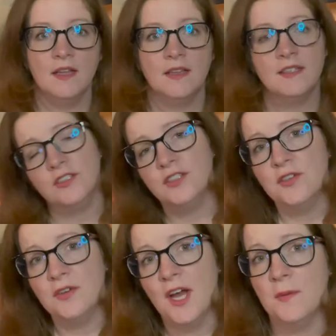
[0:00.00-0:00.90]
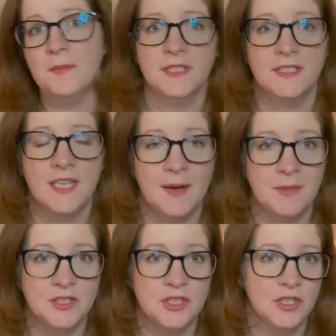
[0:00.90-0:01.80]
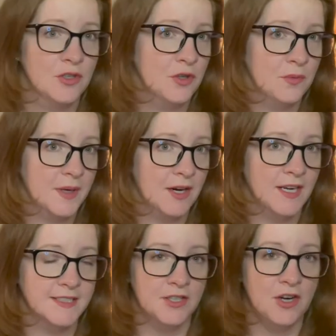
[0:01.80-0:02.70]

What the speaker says: This soon helped establish her career as an